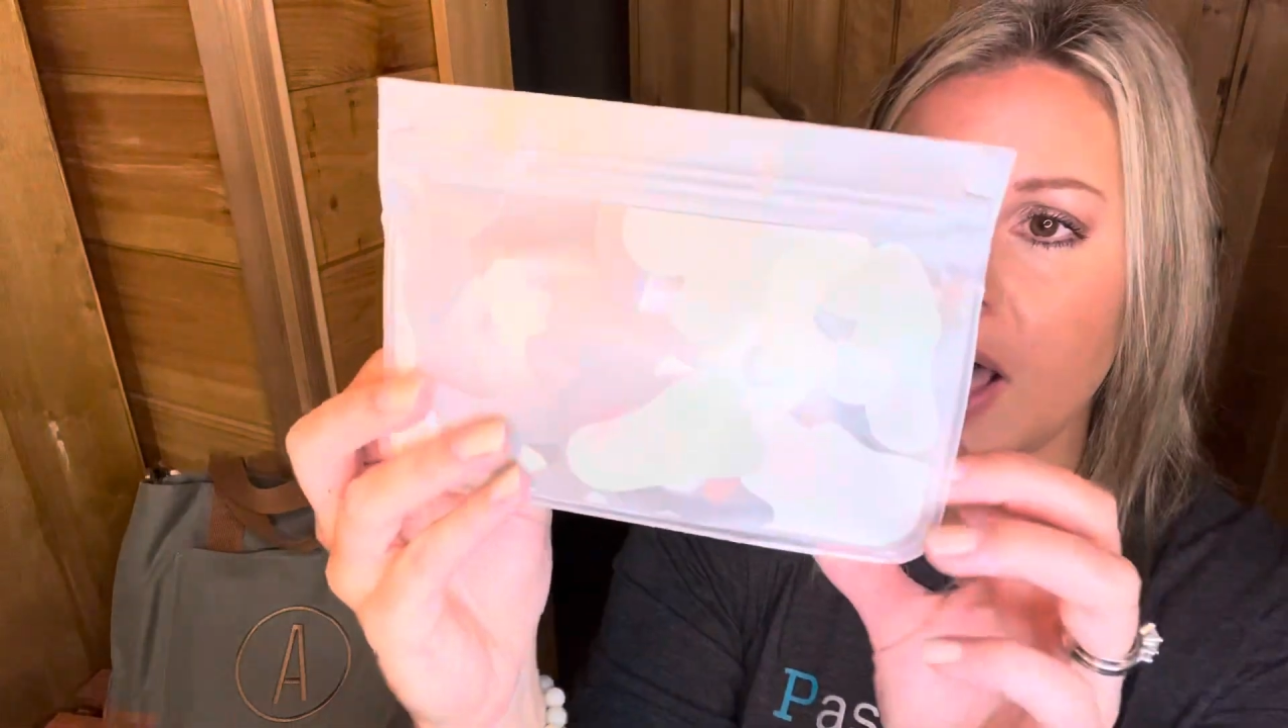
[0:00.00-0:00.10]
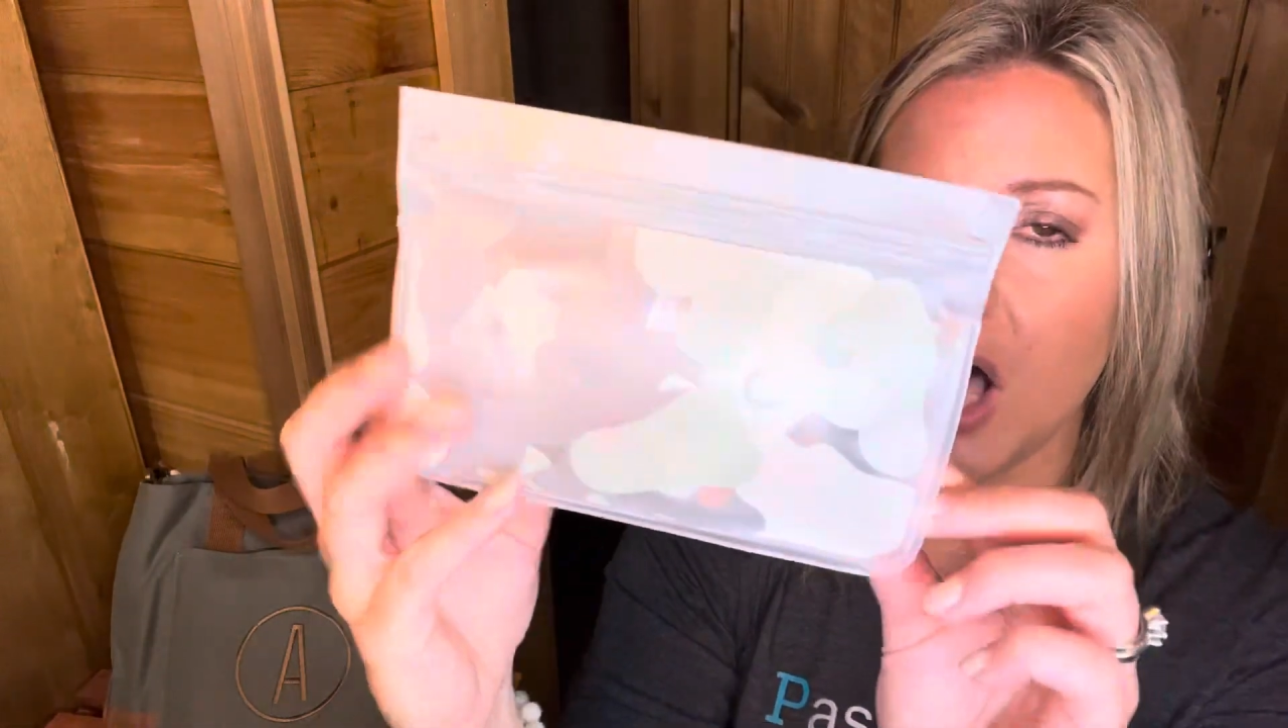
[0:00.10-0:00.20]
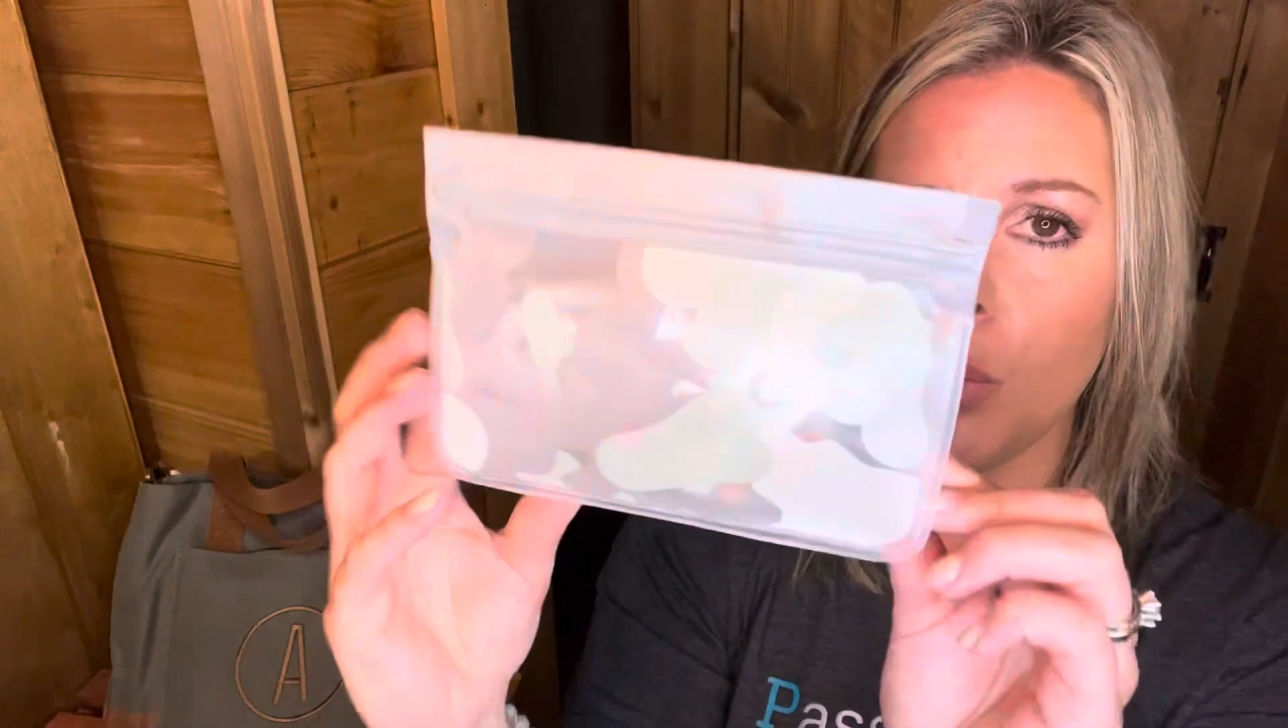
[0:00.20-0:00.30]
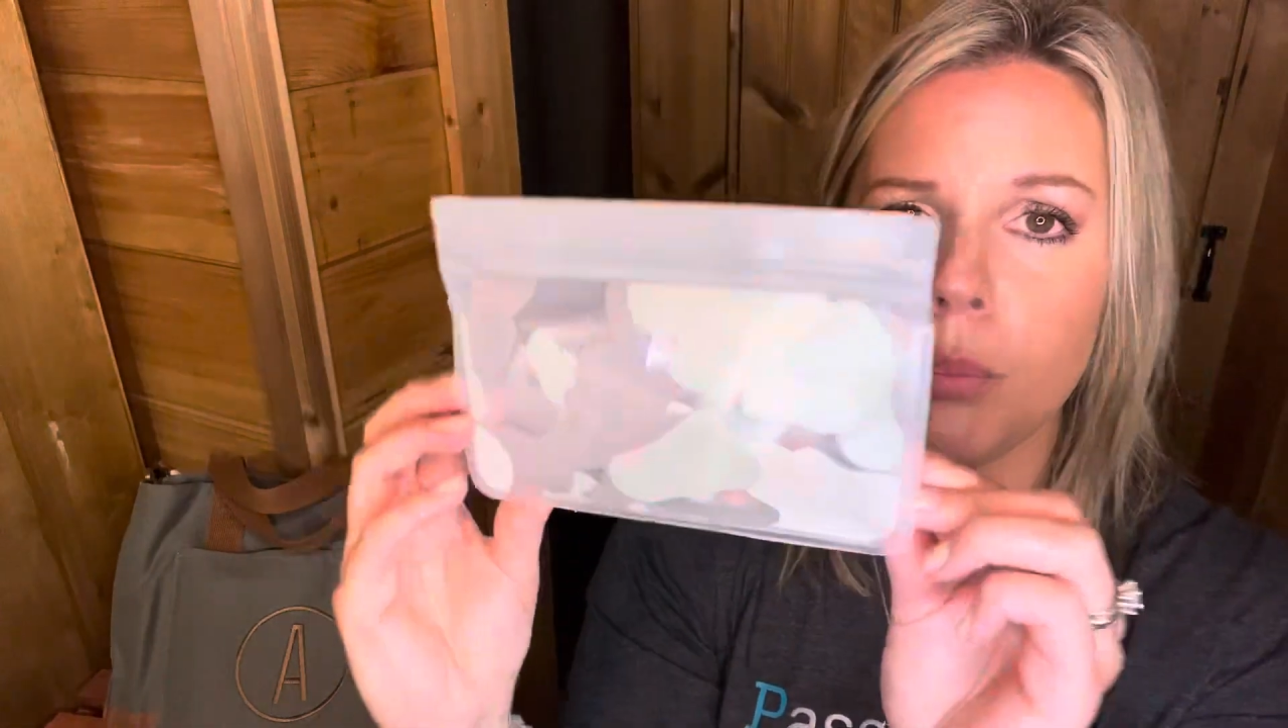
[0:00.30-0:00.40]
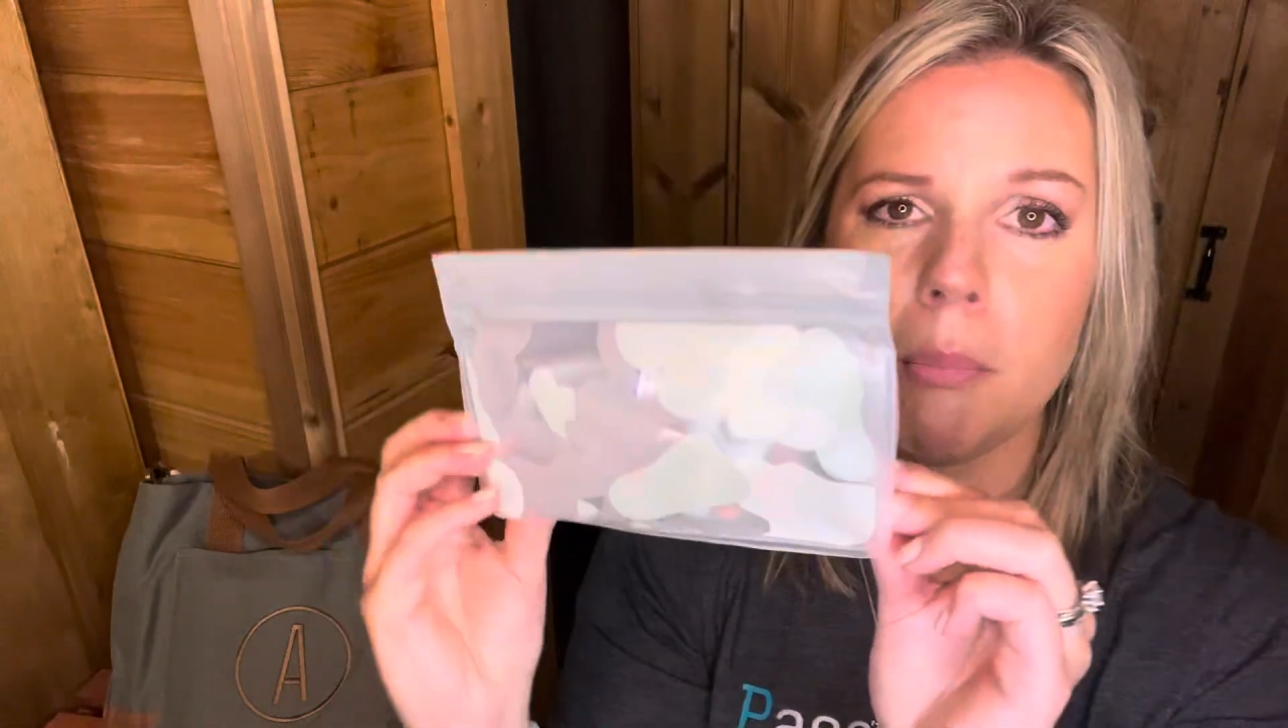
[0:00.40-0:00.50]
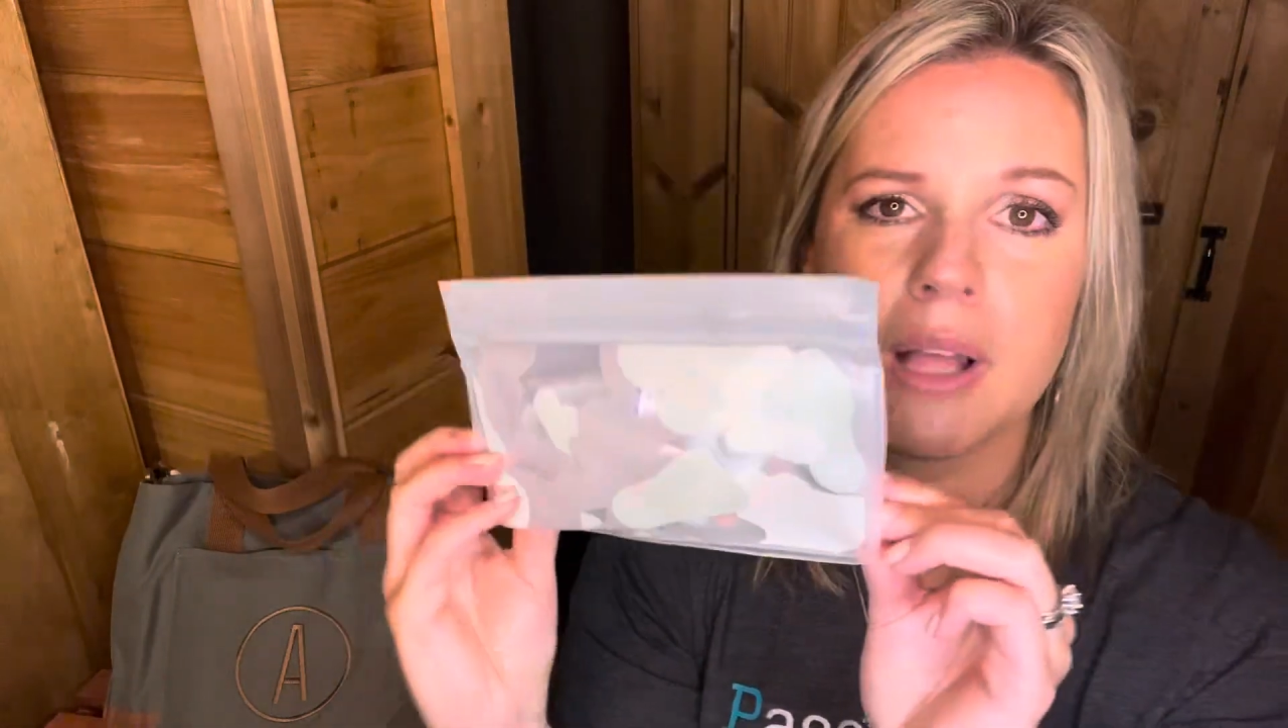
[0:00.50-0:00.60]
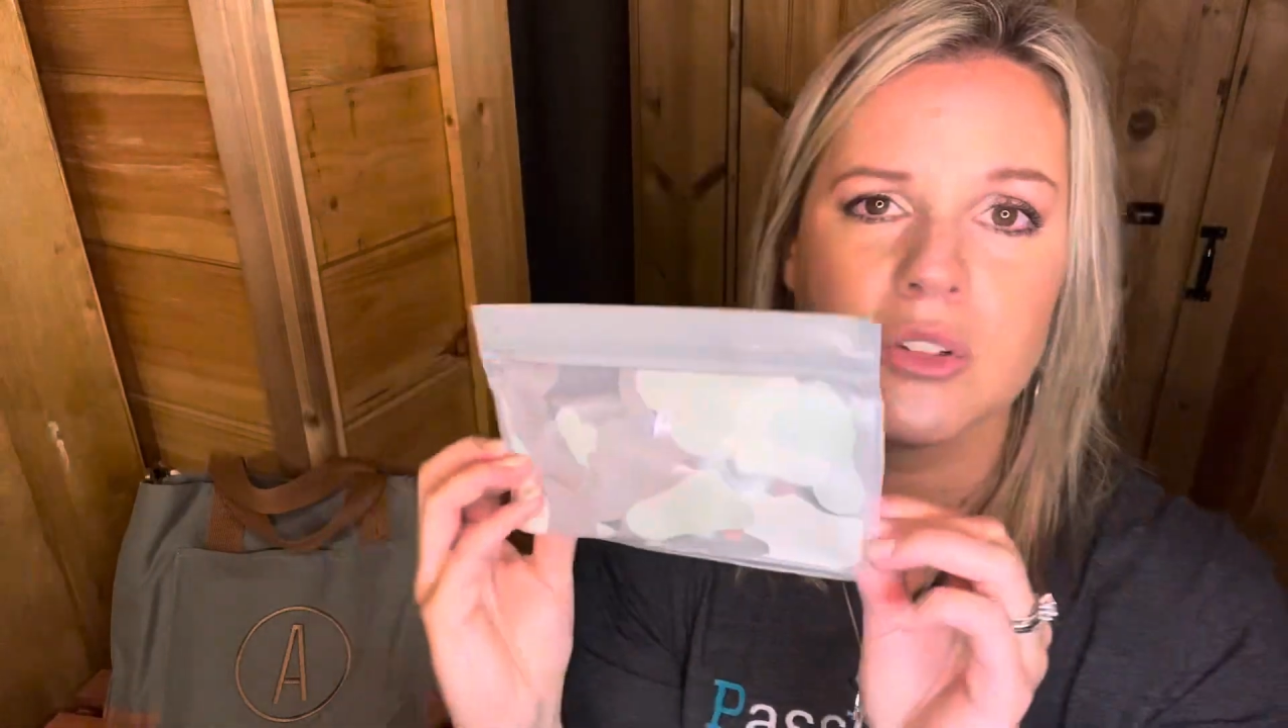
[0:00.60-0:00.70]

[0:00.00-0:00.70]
Uh, my